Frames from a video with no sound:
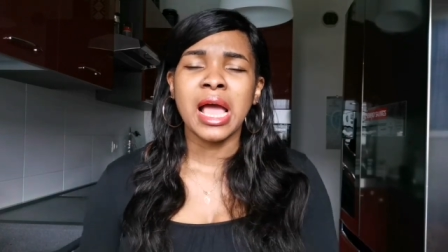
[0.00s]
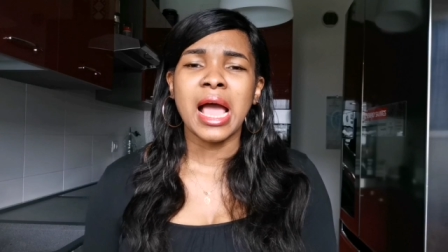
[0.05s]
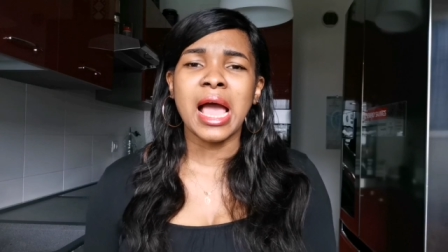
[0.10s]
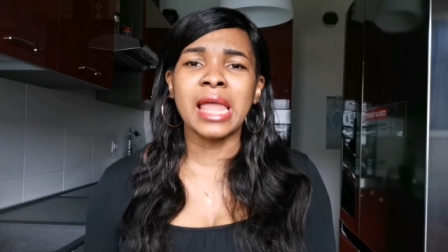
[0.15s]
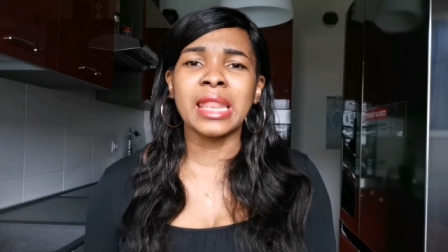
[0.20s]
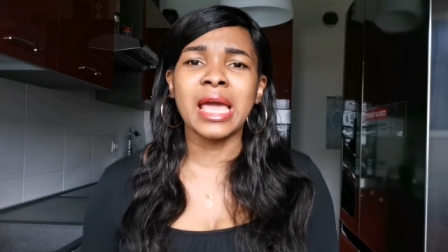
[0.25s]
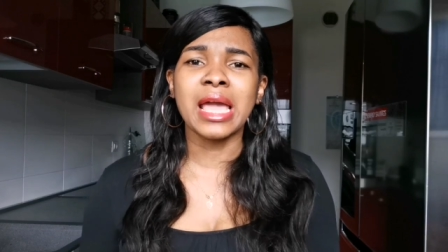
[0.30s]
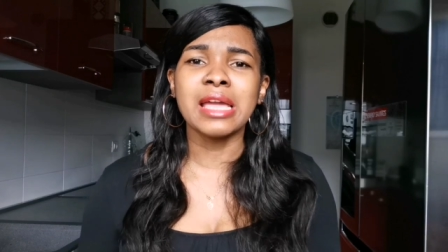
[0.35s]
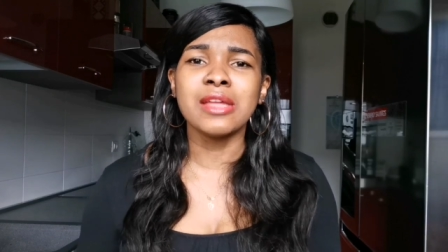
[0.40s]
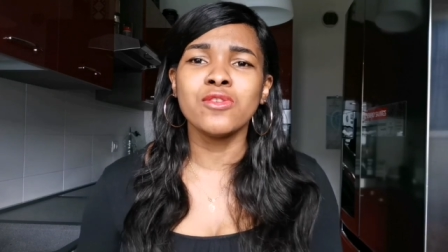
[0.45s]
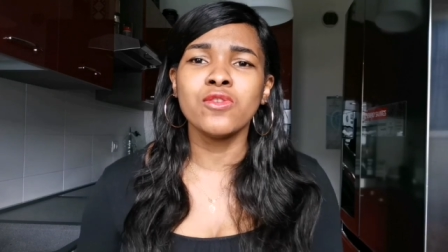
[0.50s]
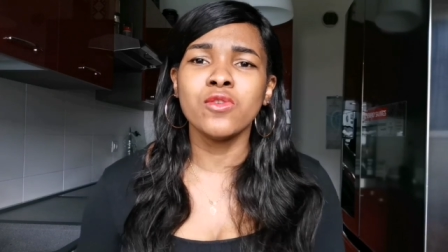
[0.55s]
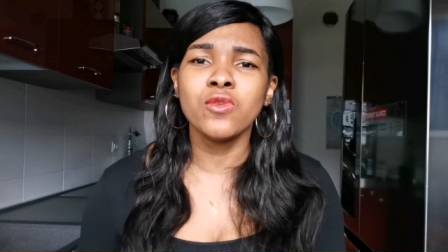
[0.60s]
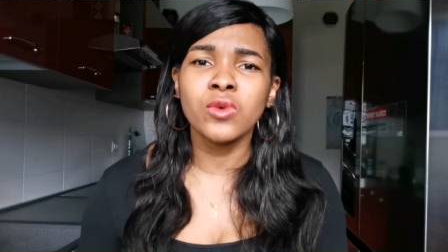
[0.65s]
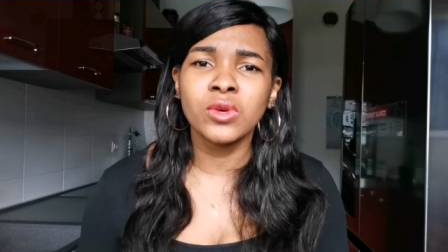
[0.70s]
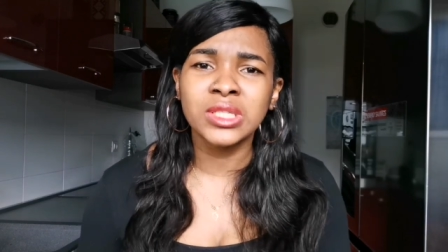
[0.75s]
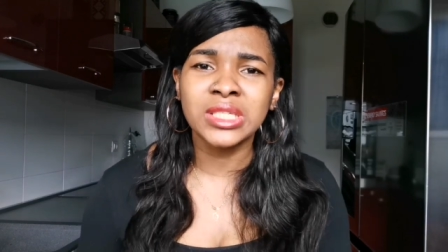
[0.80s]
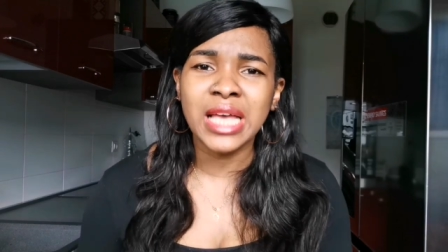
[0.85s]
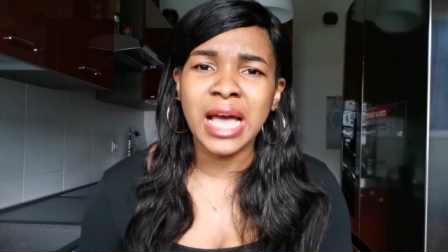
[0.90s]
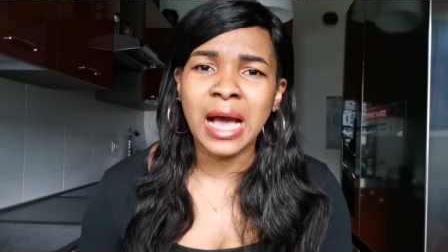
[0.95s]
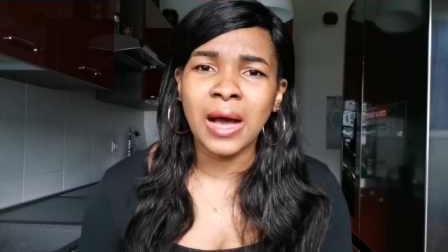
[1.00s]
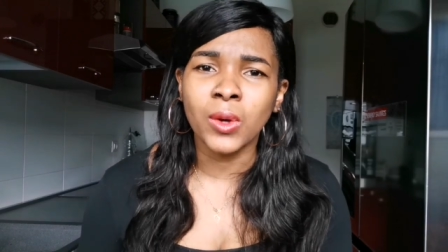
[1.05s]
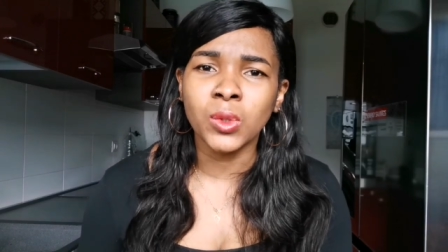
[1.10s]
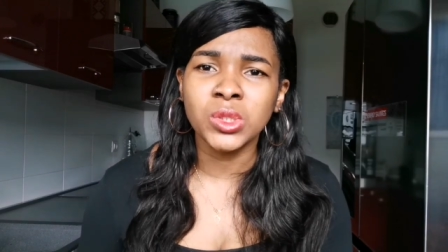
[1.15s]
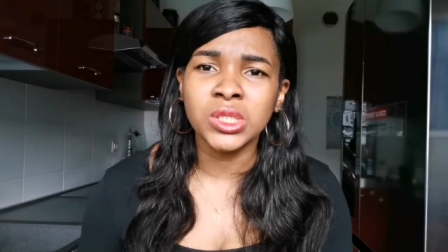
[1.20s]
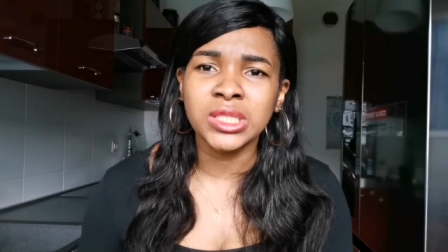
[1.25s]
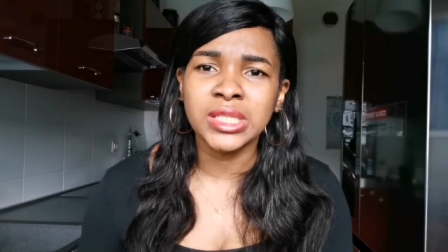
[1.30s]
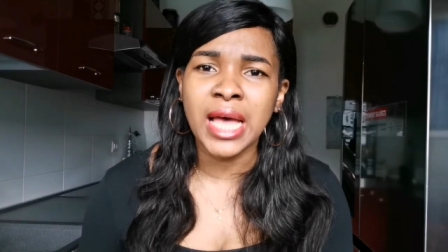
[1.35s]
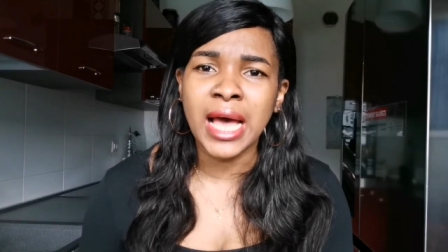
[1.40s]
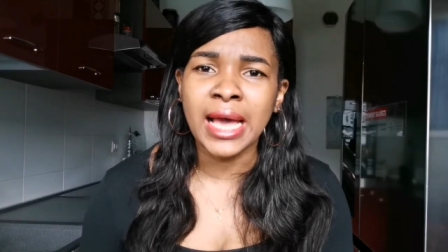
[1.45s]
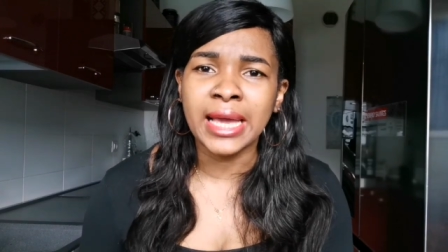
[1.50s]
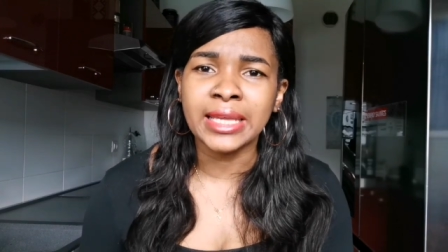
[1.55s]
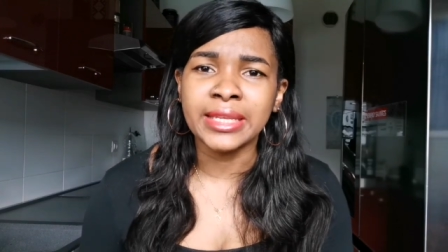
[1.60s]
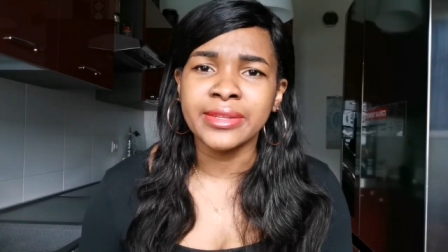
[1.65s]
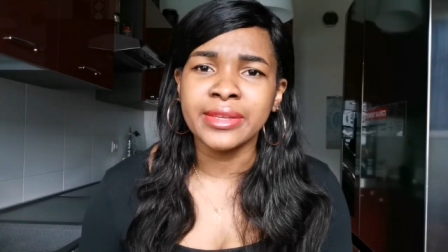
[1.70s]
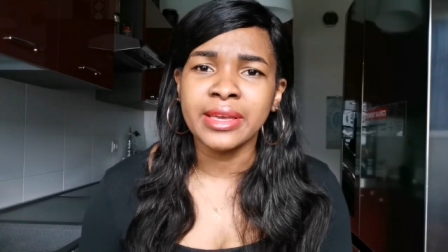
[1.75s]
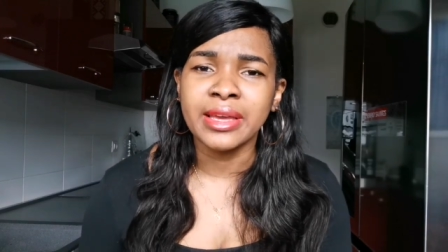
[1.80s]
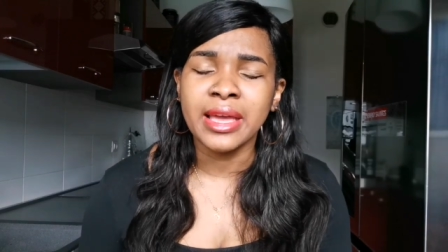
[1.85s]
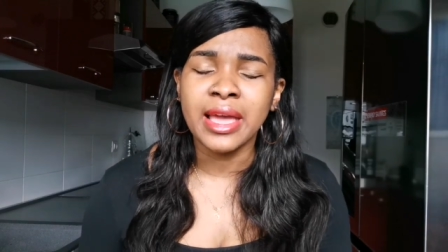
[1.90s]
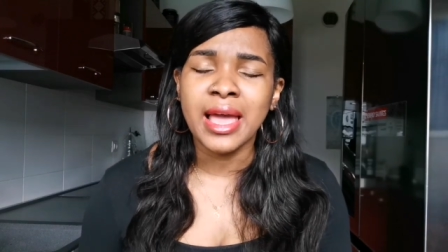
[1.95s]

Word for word: and i looked outside